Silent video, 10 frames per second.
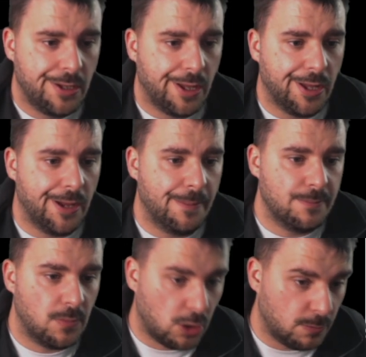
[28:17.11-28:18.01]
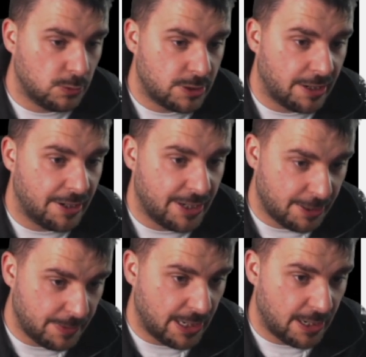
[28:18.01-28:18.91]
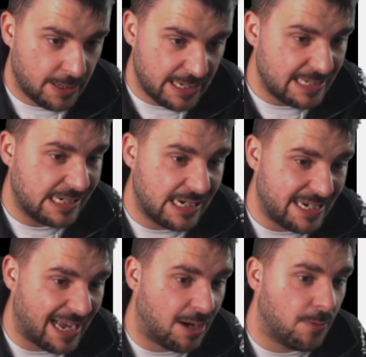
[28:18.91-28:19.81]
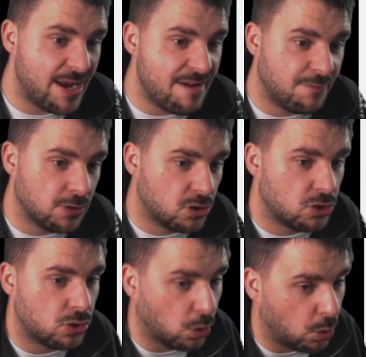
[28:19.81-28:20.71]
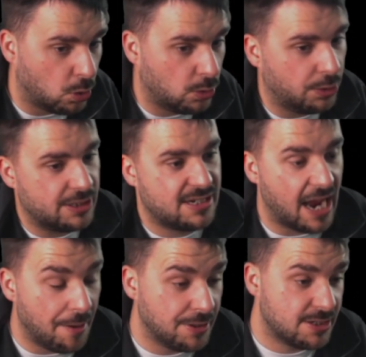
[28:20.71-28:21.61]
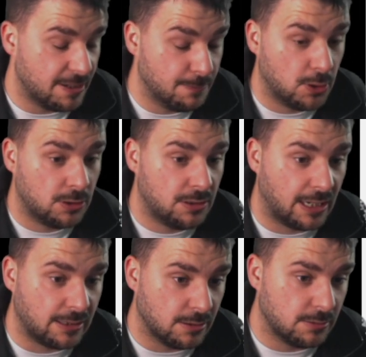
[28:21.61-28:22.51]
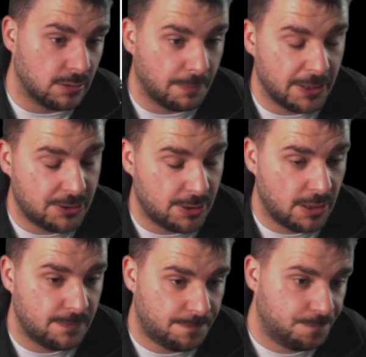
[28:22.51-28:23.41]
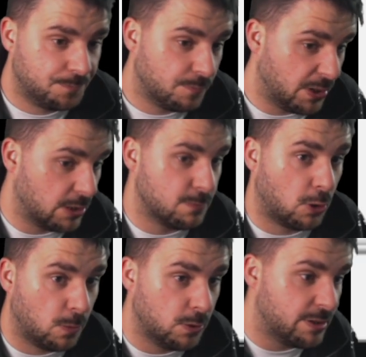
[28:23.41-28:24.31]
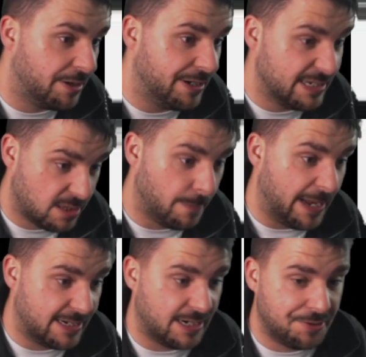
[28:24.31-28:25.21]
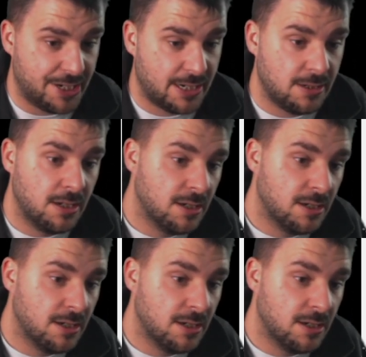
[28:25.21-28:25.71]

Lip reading: Mono Blue Terror, here we are. It's now even stole the Terror symbol, like the picture, because Mono Blue Terror is the better Terror deck,